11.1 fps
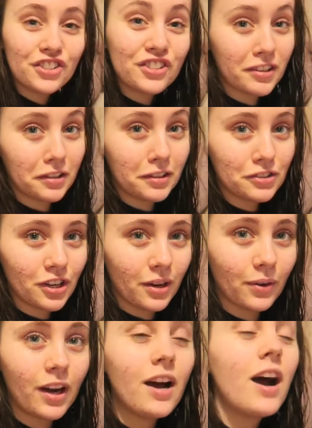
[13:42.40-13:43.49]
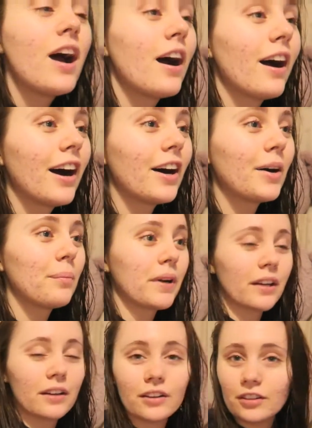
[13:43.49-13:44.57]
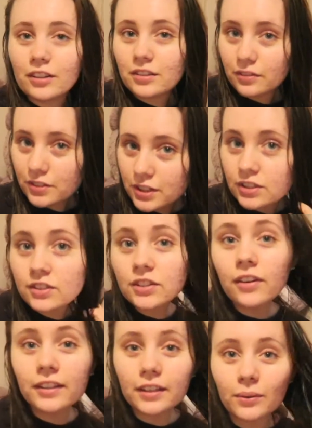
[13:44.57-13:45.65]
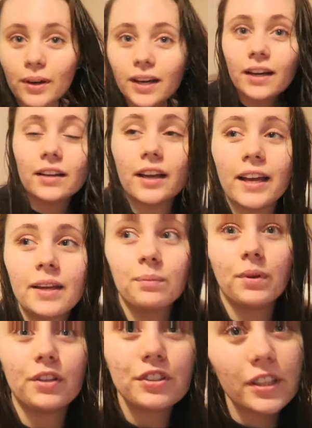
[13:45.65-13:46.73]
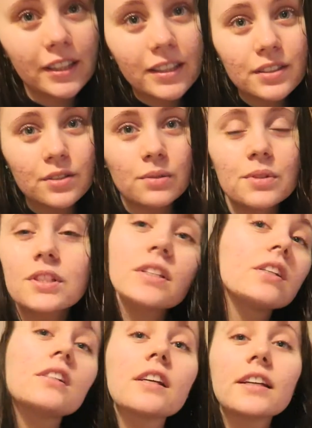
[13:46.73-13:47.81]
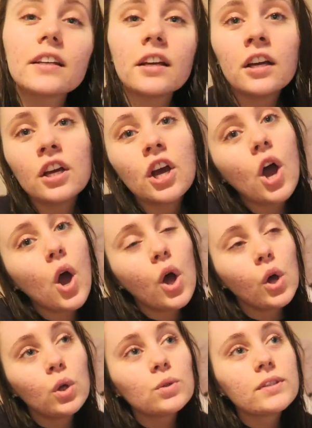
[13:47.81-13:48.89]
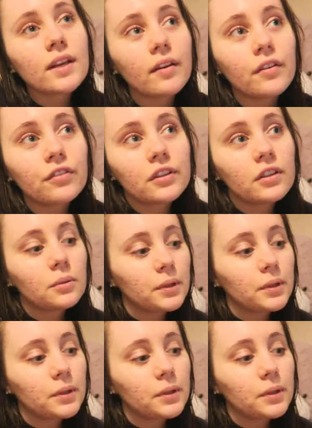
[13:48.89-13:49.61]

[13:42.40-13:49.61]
than just taking a shower. Um, hair is obviously soaking wet and I hate blow drying it, so I'm just gonna like stay up for a little